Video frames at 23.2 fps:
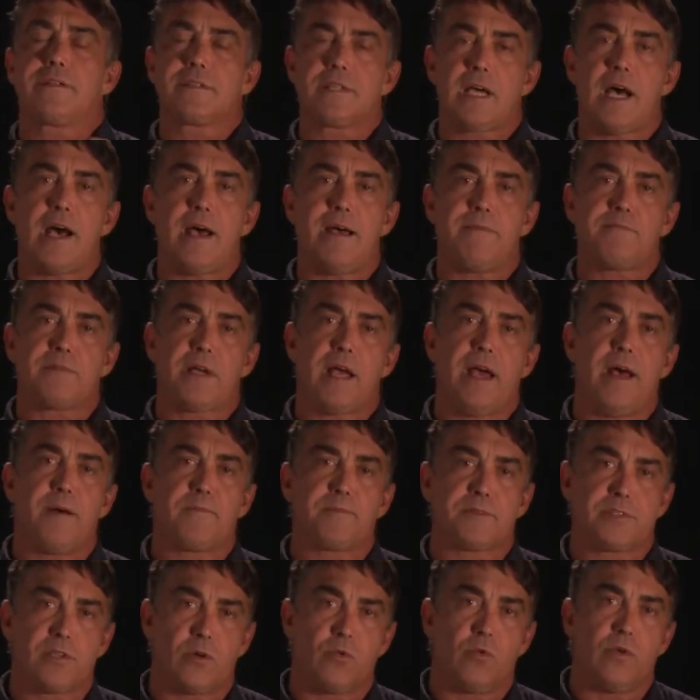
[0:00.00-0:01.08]
time
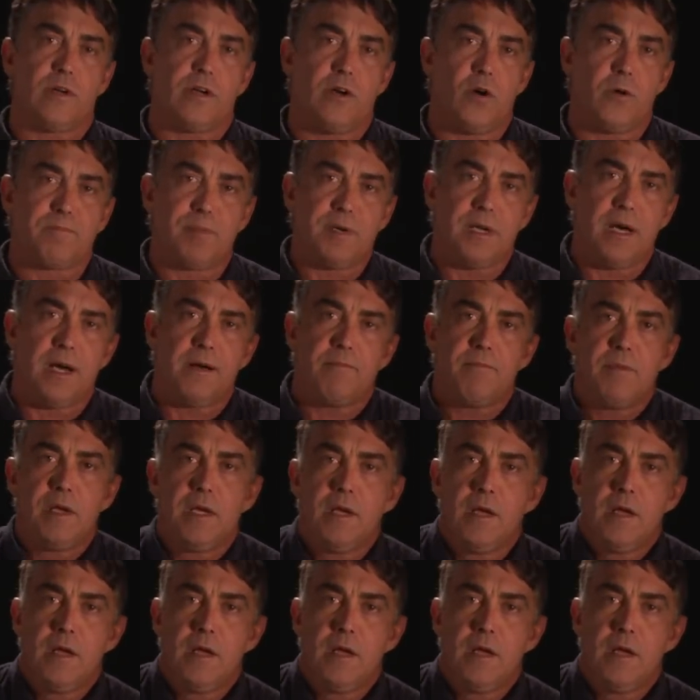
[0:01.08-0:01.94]
capsule would open up